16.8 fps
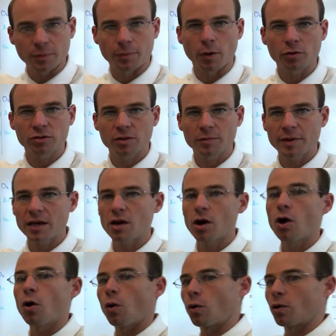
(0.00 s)
supposed to
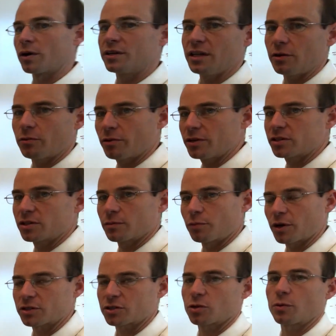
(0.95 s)
be, or a decrease in
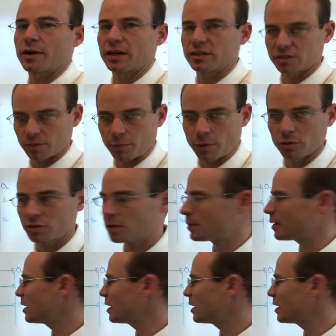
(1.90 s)
pressure when it's supposed to